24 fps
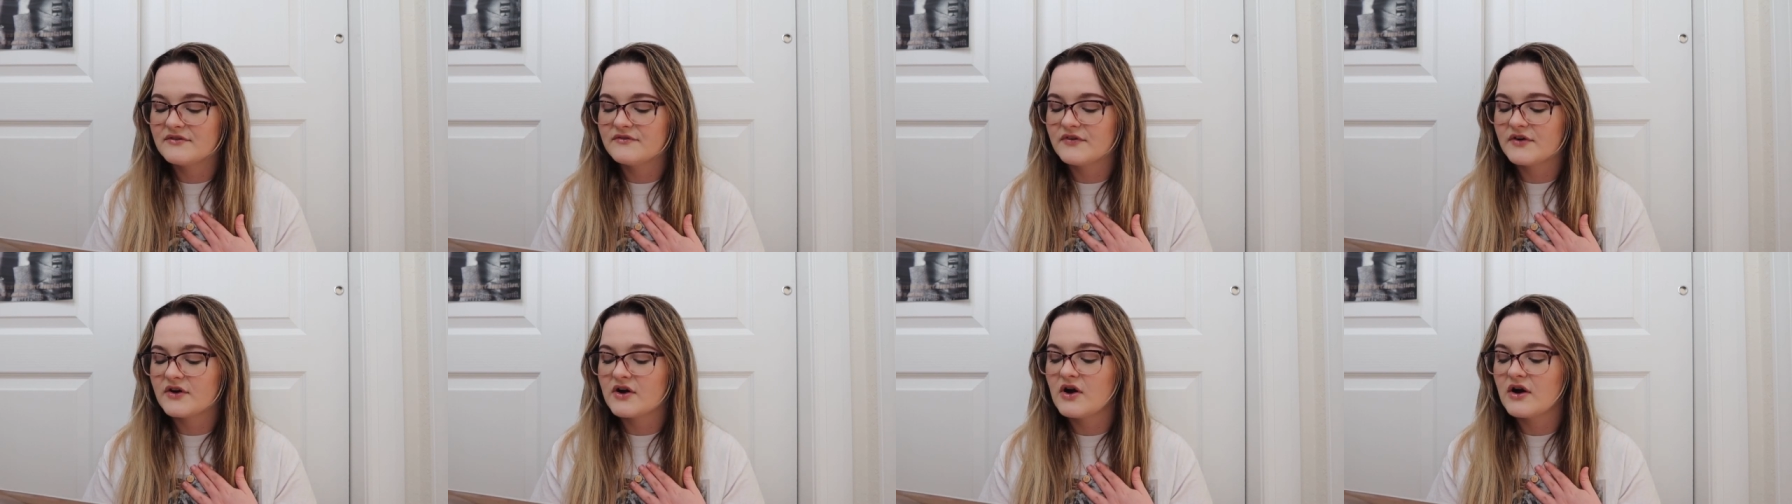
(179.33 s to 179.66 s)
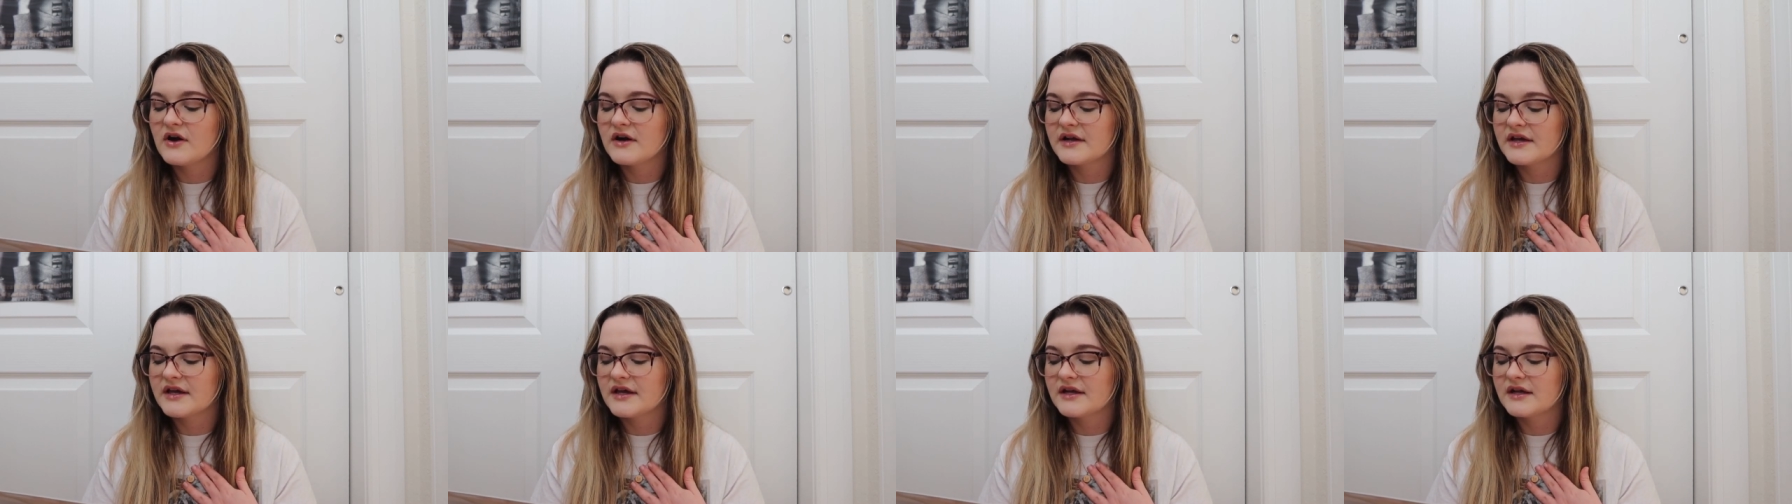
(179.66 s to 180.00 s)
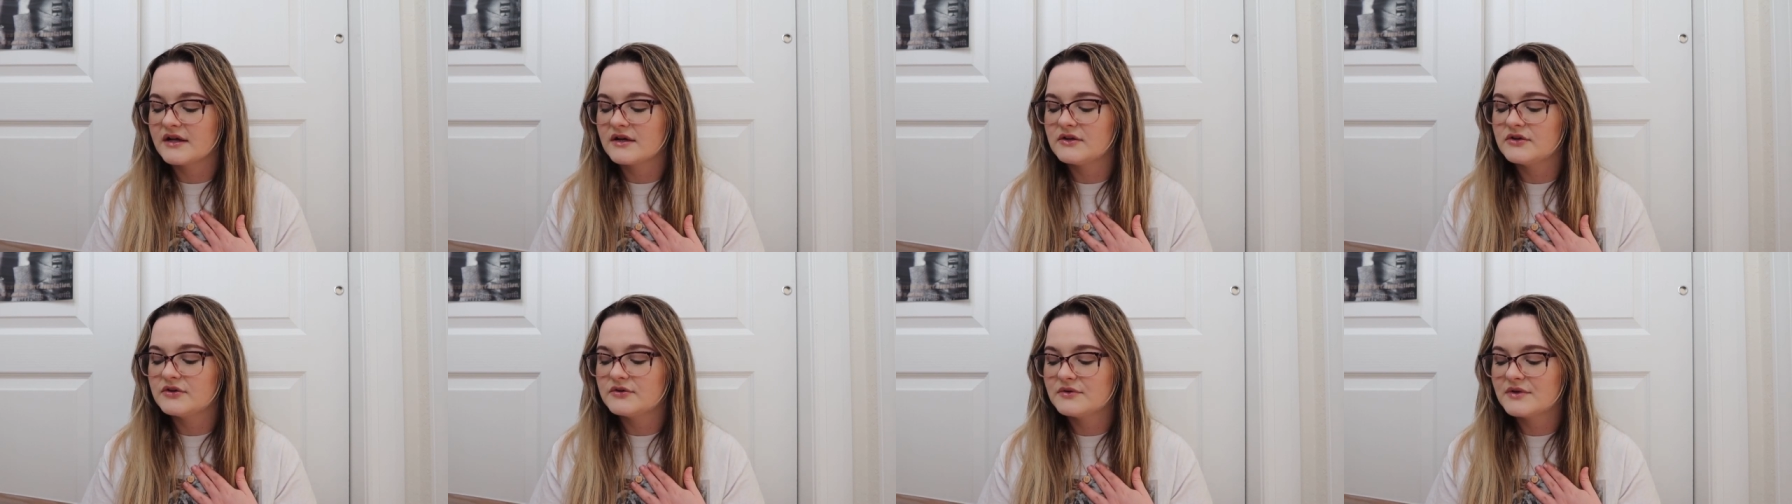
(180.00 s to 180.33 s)
for Cardigan,
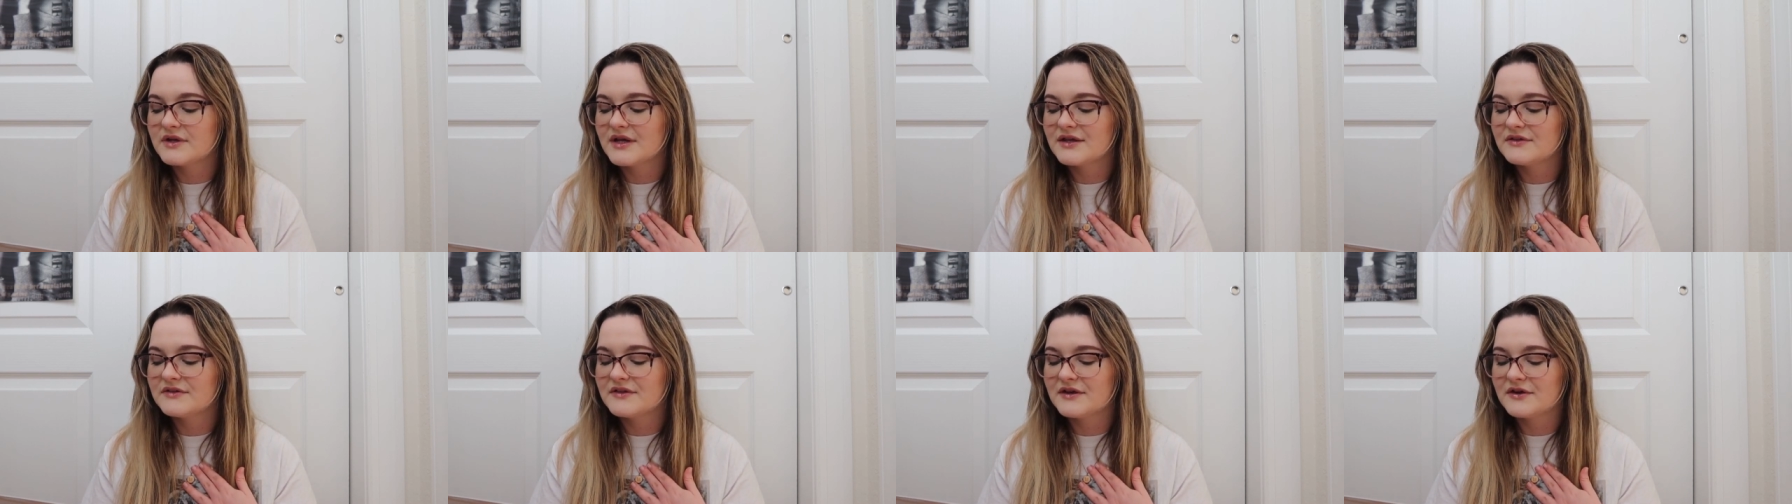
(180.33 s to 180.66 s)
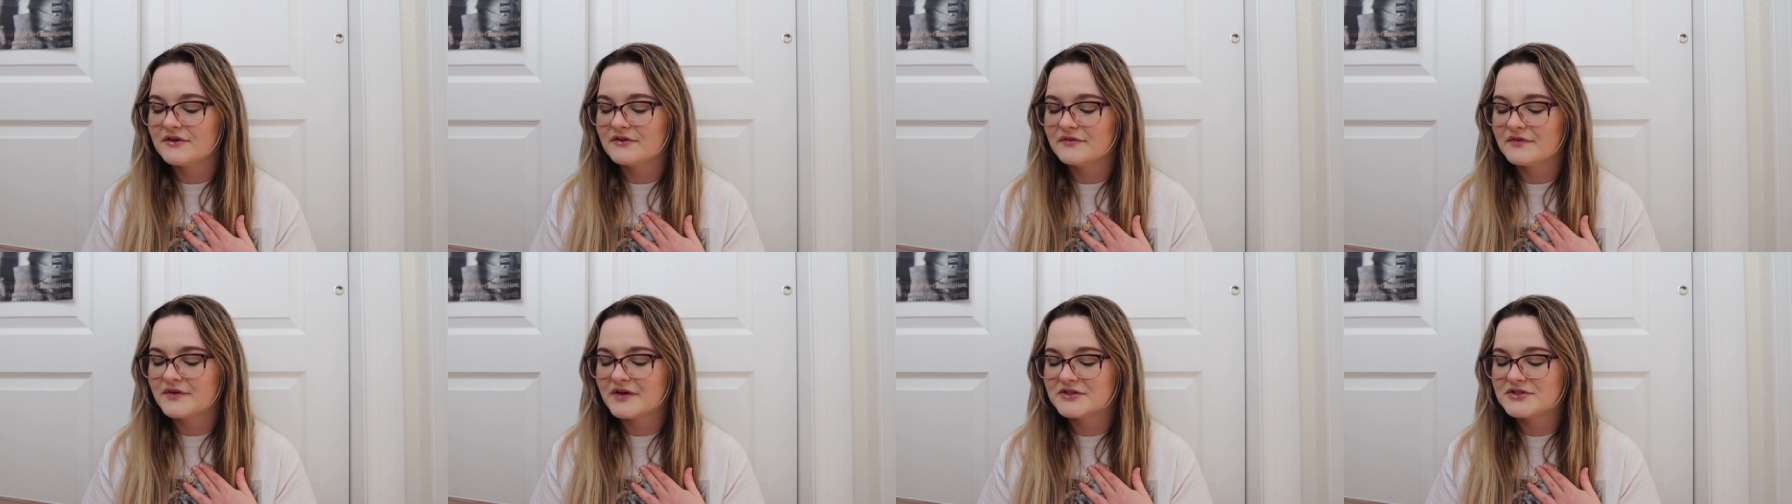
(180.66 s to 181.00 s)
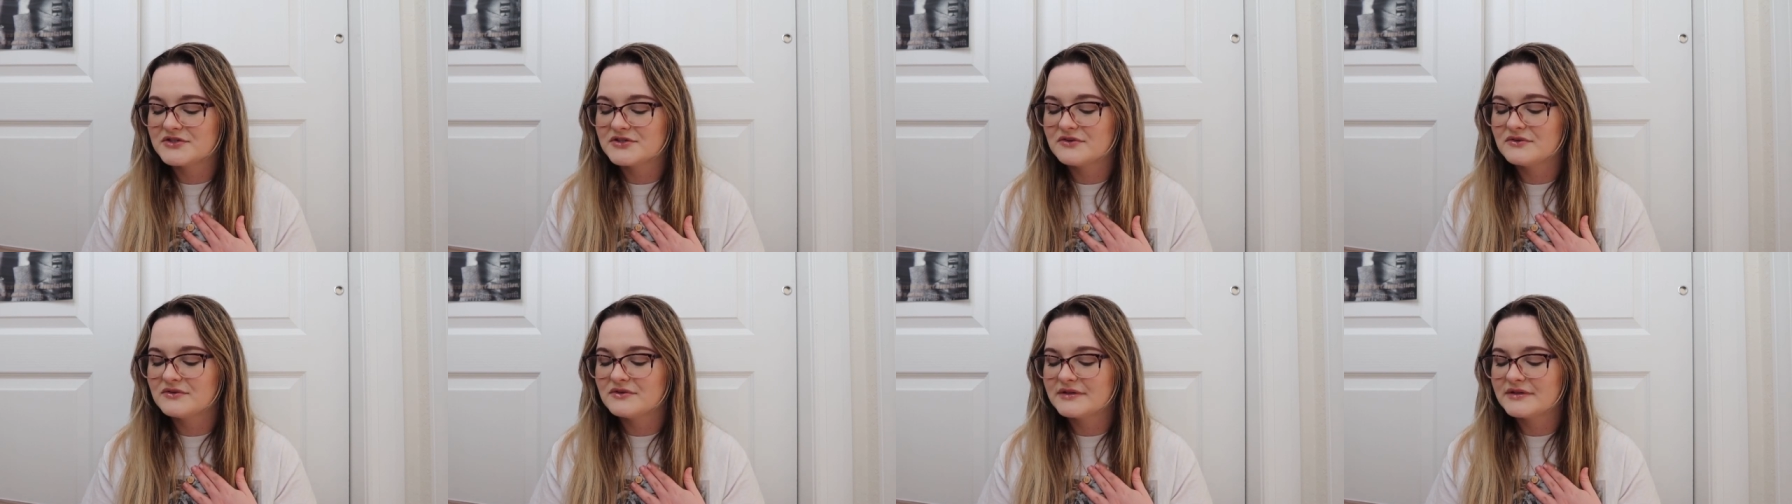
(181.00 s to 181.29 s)
including the original